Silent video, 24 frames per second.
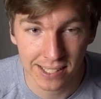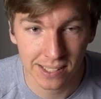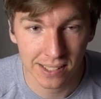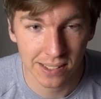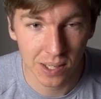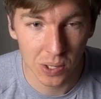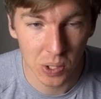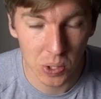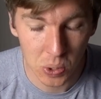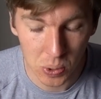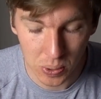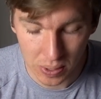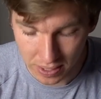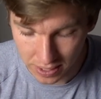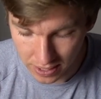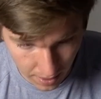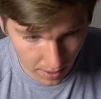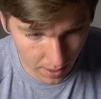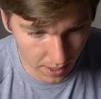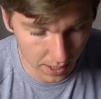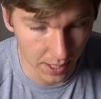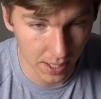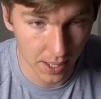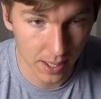so
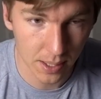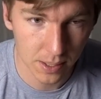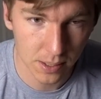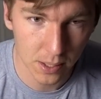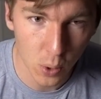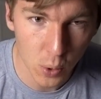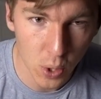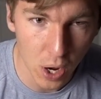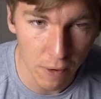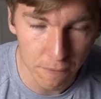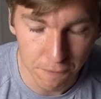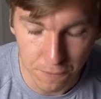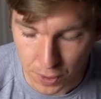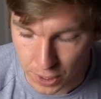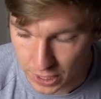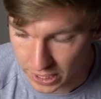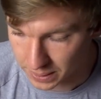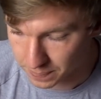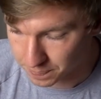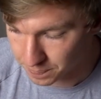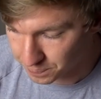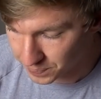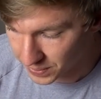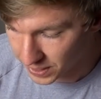comforting.